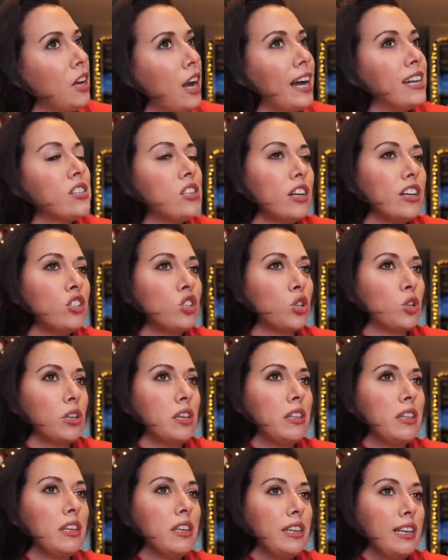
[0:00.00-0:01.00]
I saw a
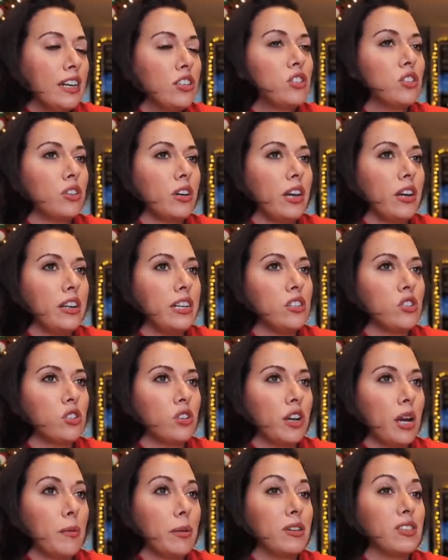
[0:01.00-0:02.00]
tree yesterday on
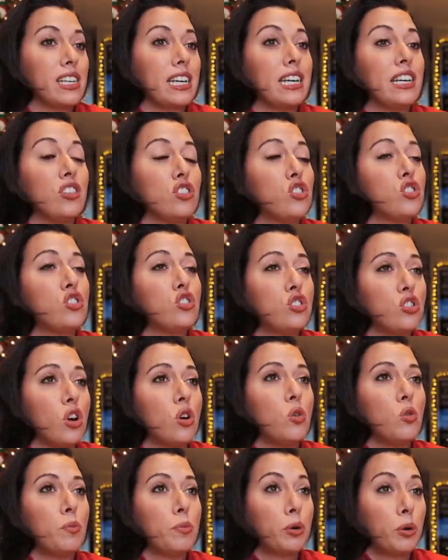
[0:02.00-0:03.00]
Instagram and I was like, it's
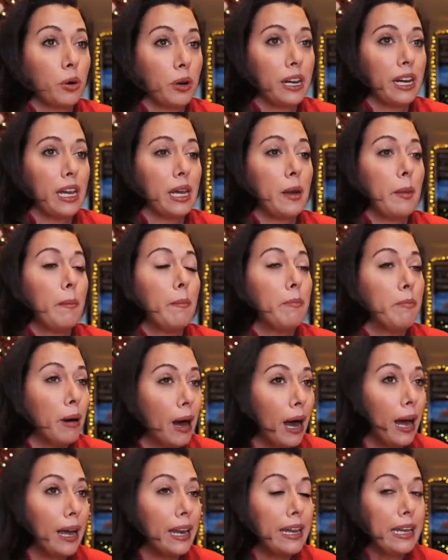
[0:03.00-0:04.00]
so pretty,
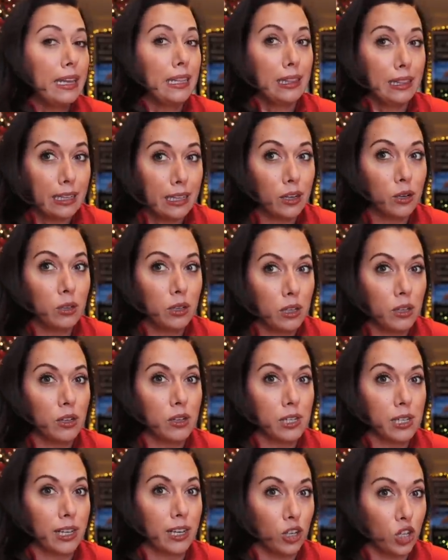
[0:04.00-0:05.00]
but it literally
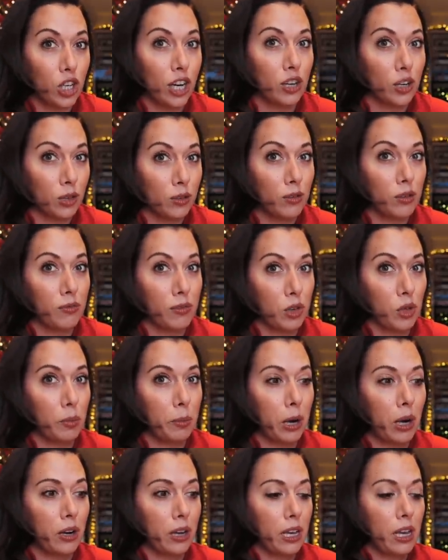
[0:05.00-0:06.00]
looks like a gender reveal
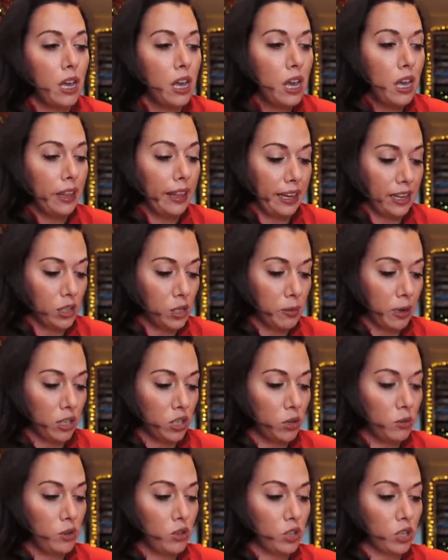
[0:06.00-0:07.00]
party. Like,
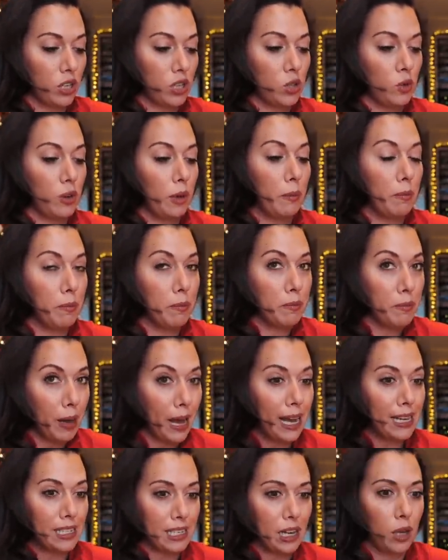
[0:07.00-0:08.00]
especially when you start doing
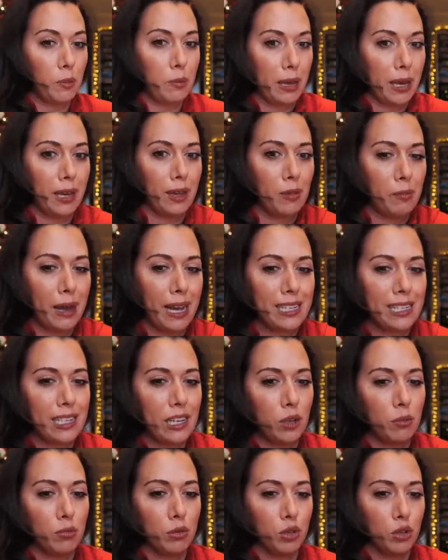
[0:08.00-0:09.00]
pastel pink and
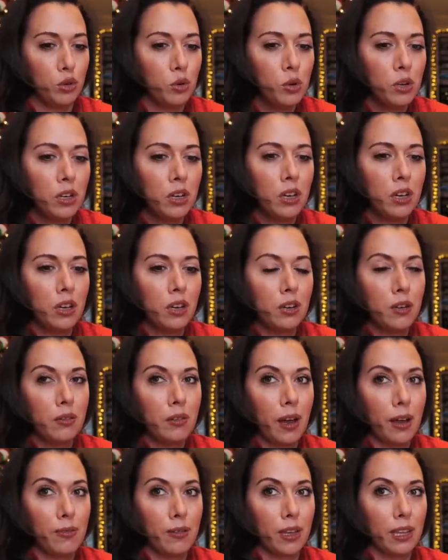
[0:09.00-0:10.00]
pastel blue,
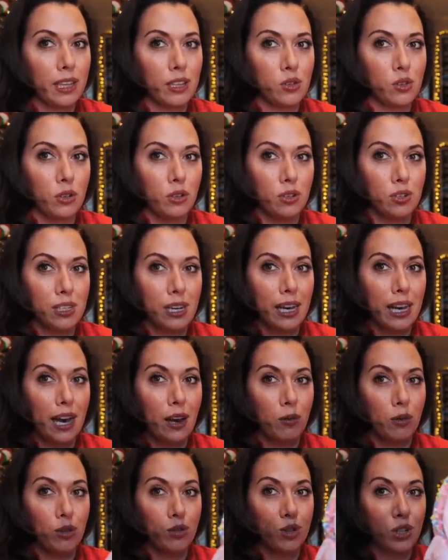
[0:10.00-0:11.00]
I feel like that's what it looks like.
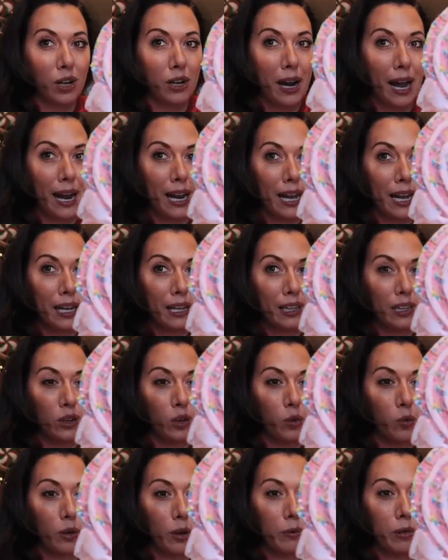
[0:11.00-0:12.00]
And when you start adding
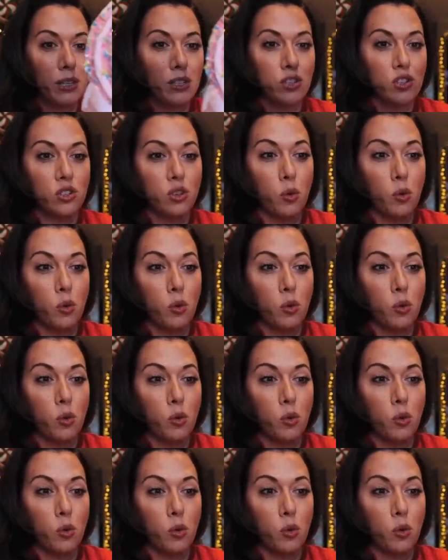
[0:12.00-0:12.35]
little ribbons.